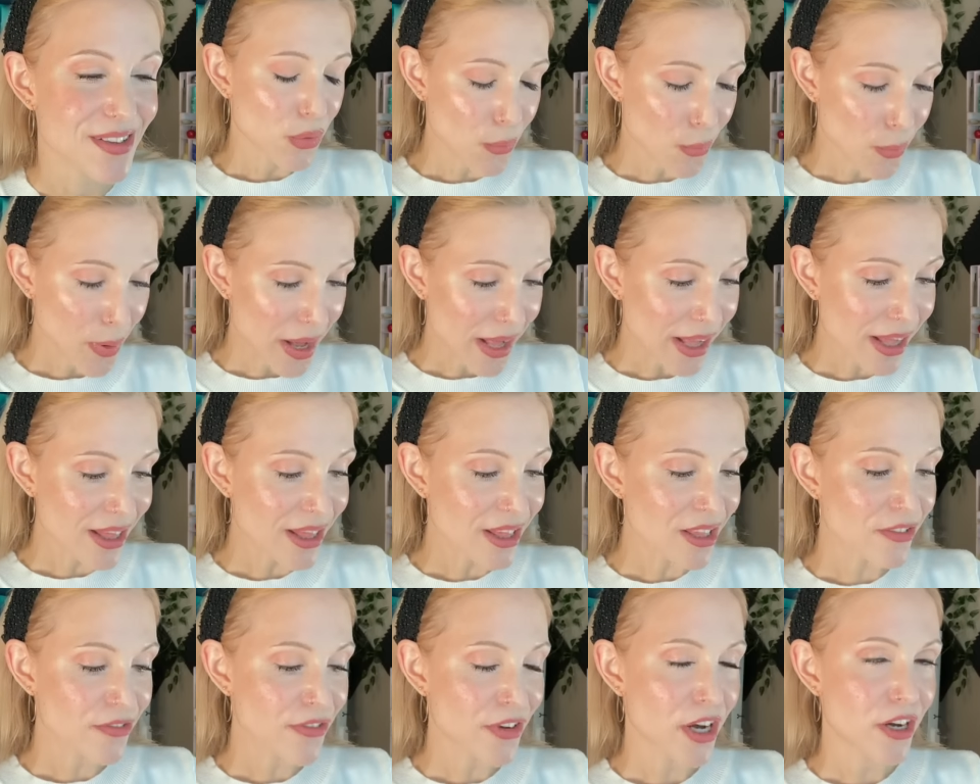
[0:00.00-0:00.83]

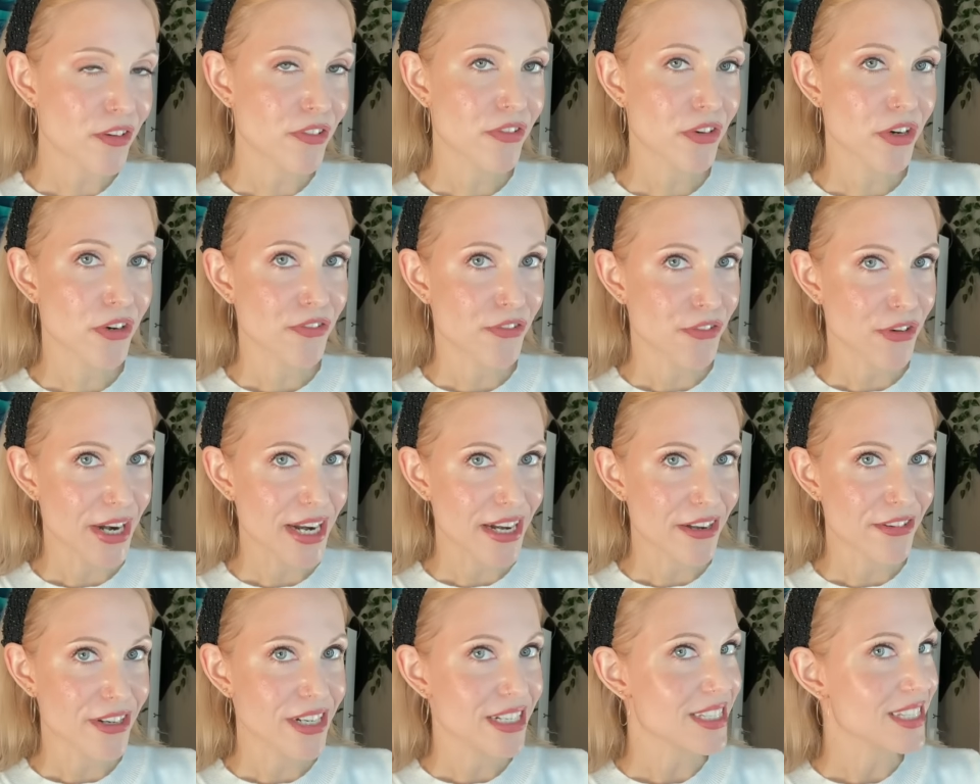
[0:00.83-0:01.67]
12 of her
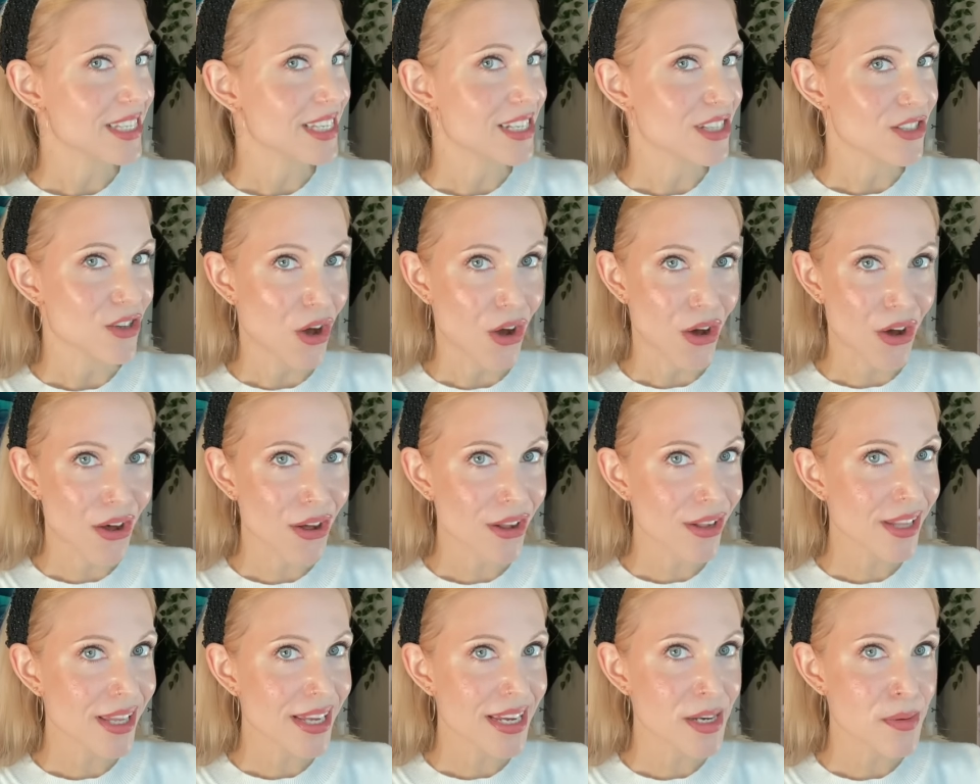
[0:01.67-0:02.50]
fragrances,
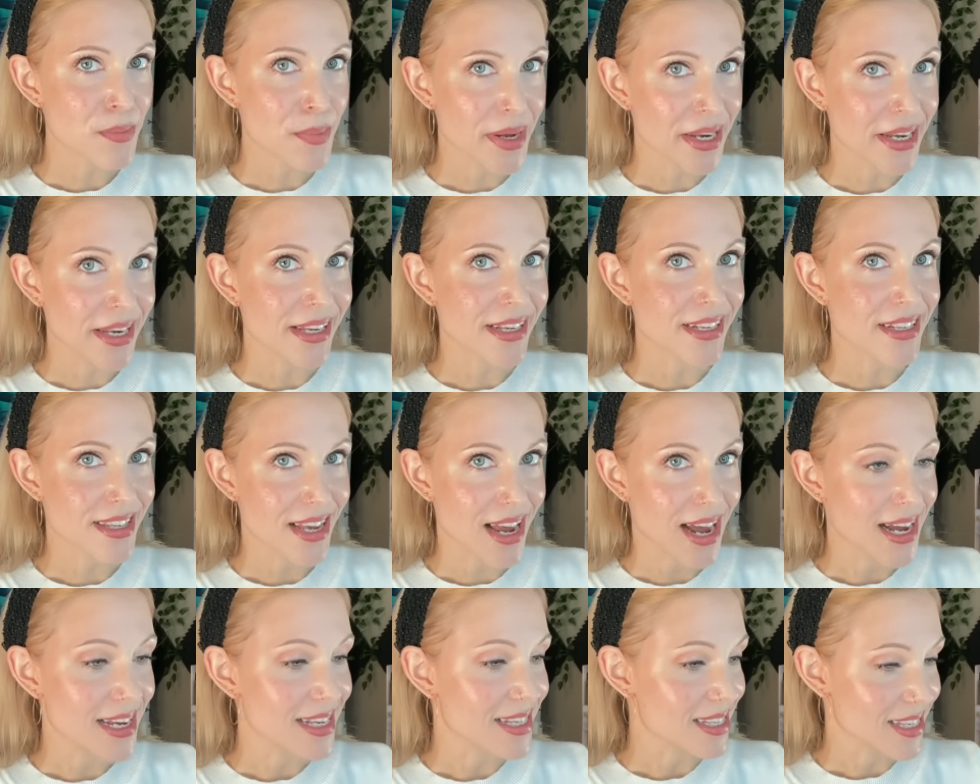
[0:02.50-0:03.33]
all in mini
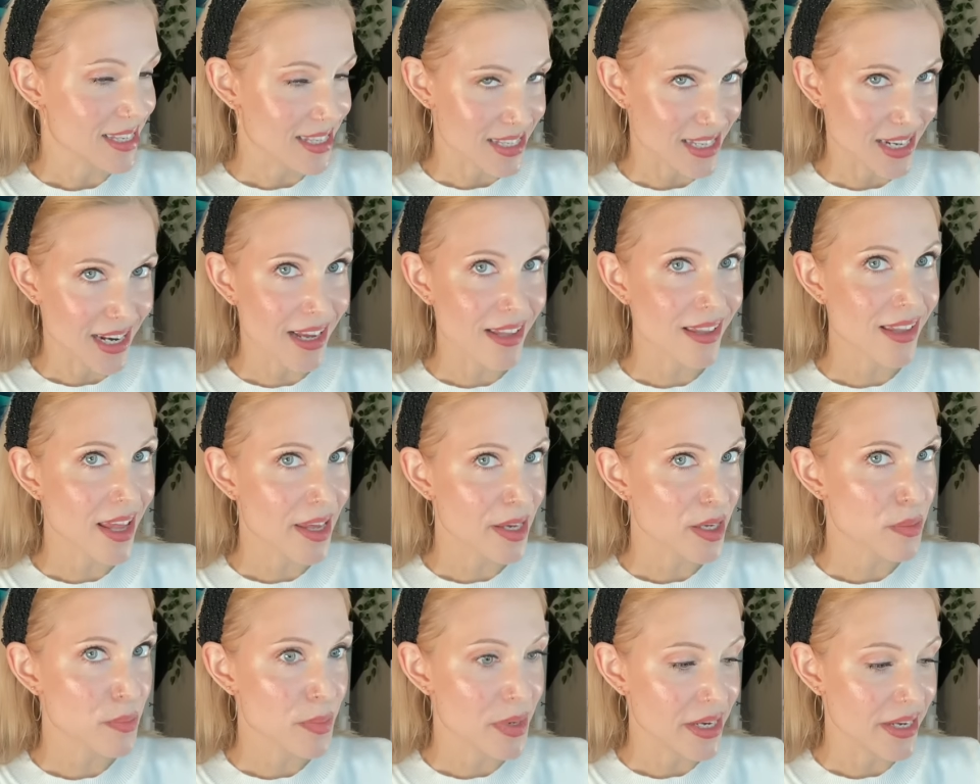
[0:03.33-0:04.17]
sizes, and I
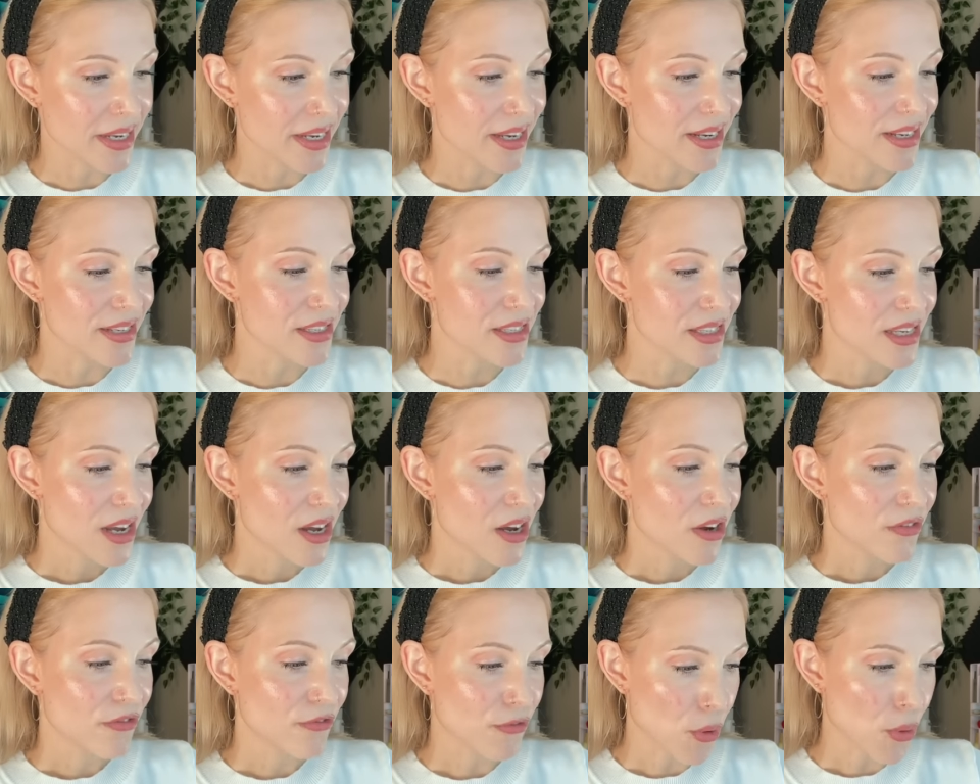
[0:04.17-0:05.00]
like minis,
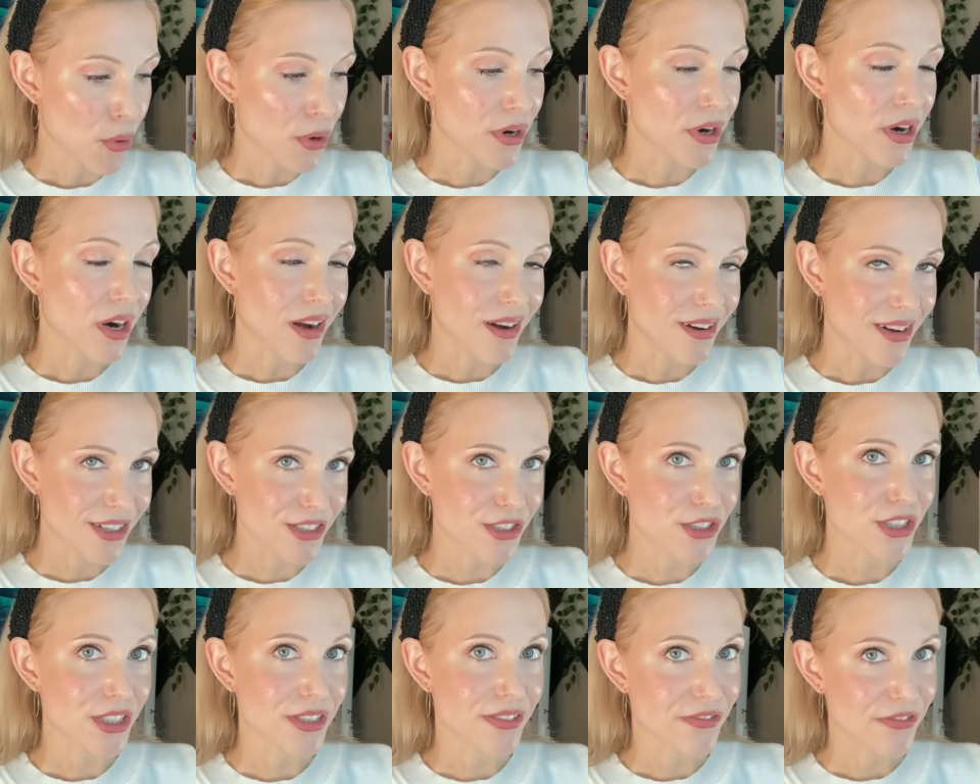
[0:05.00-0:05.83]
for
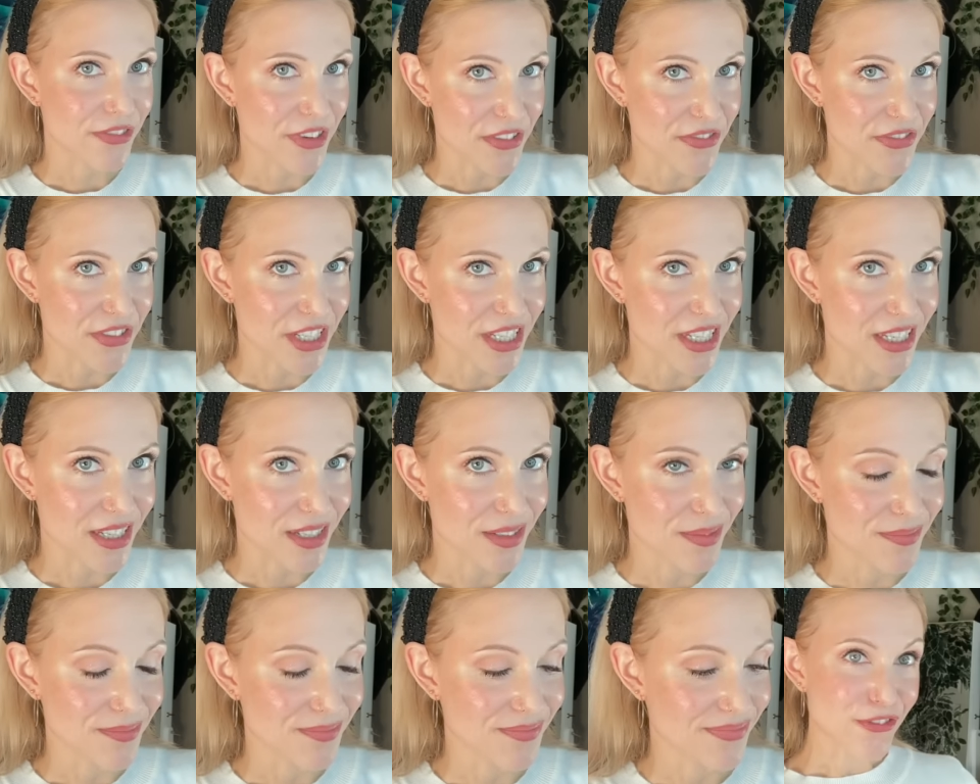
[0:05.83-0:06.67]
150.